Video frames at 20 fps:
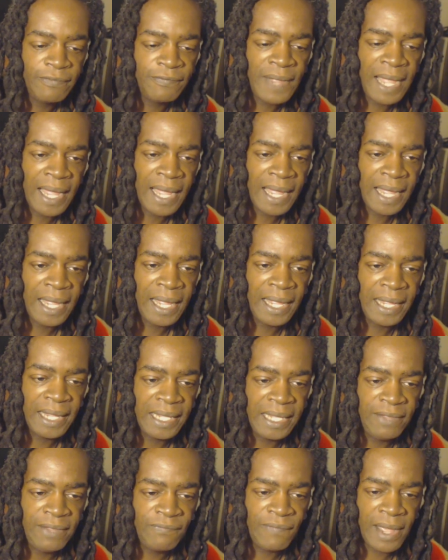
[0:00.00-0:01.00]

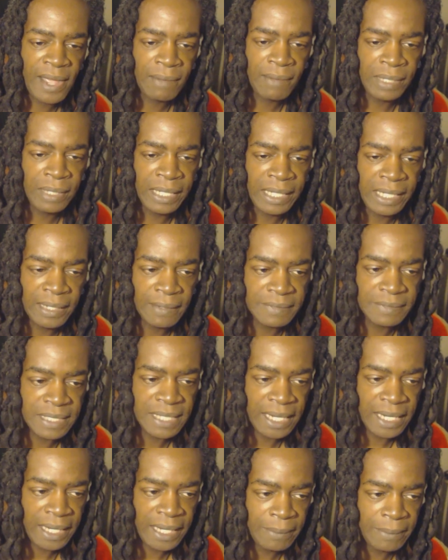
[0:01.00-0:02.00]
Ifa reading of
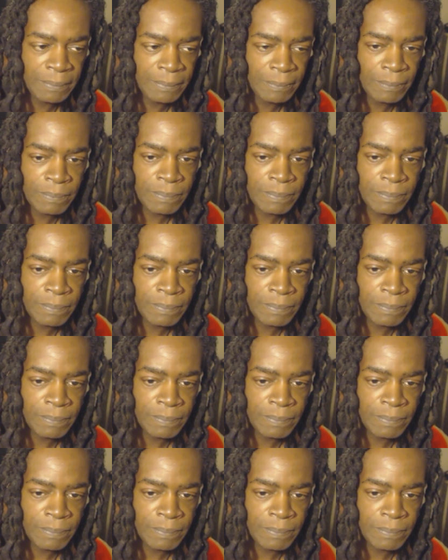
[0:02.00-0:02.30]
the day.